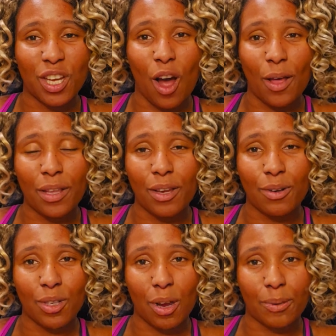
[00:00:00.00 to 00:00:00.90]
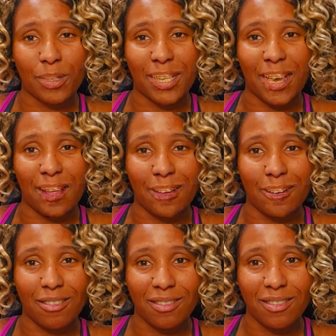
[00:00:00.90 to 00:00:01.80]
all the years y'all are
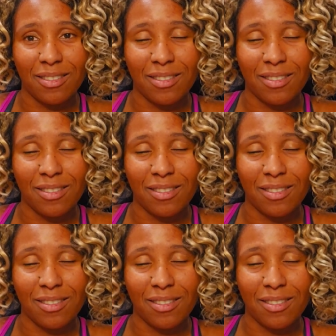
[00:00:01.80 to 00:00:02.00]
together?